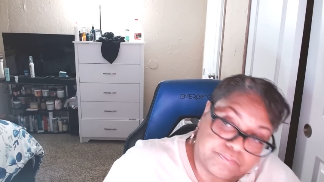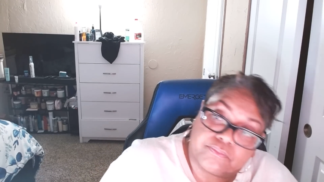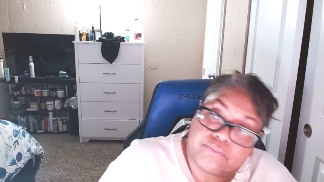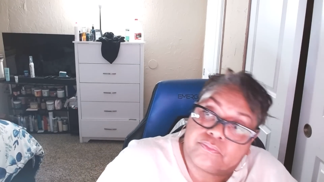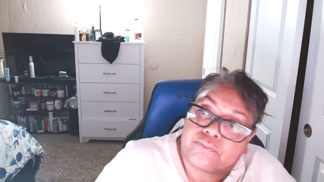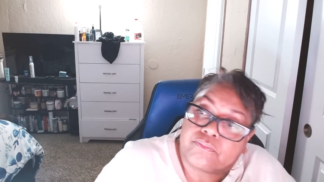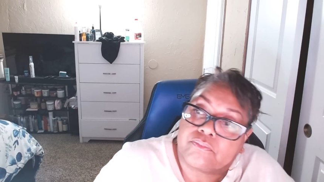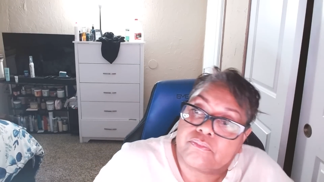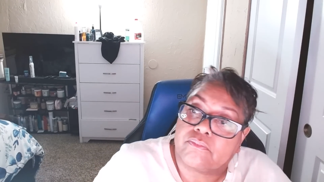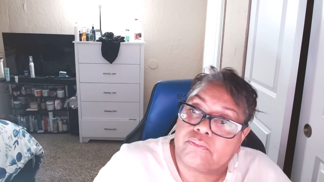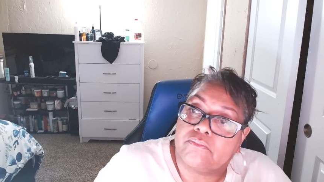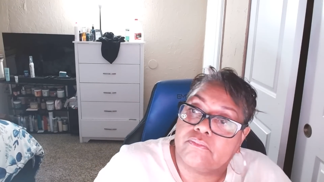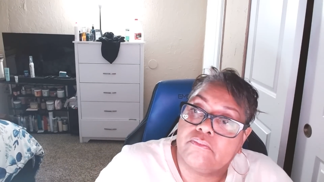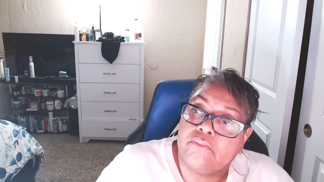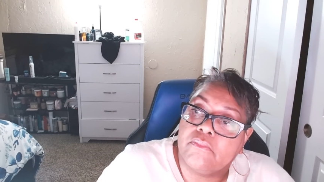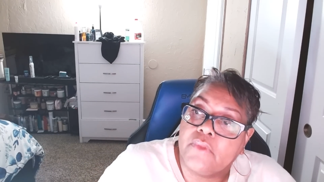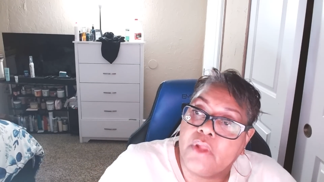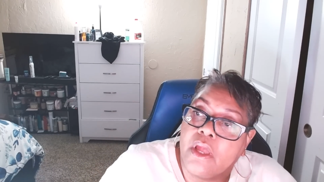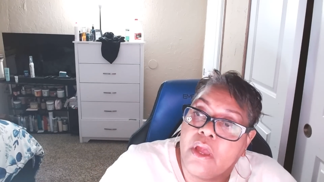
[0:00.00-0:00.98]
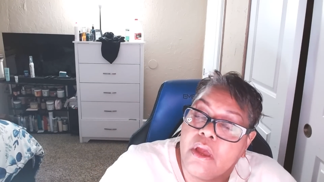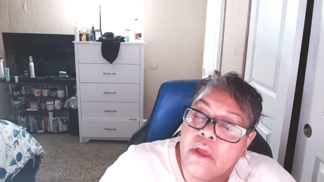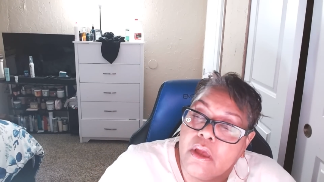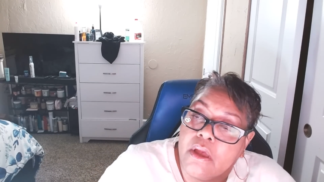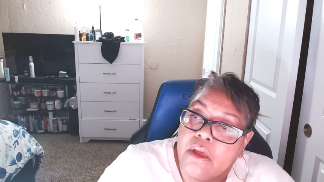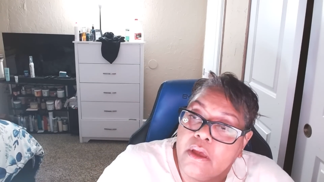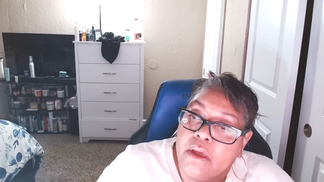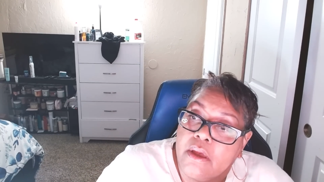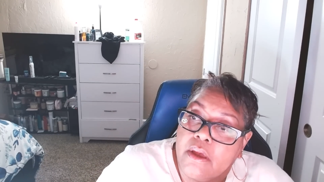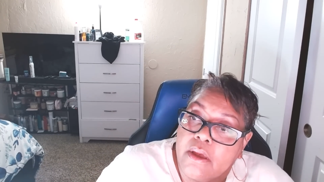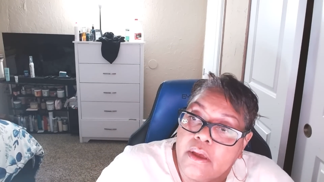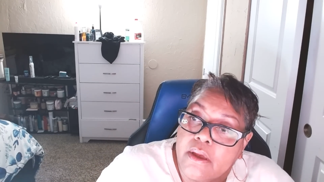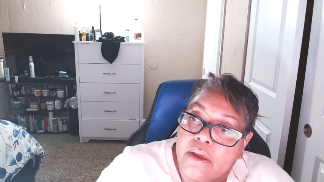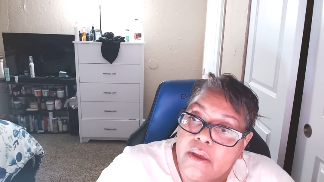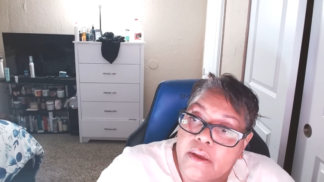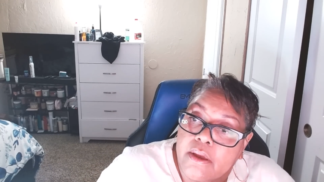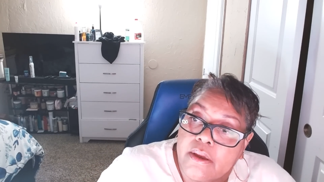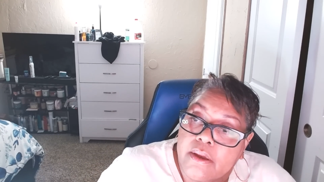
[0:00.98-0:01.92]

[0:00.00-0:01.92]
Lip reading: [no speech]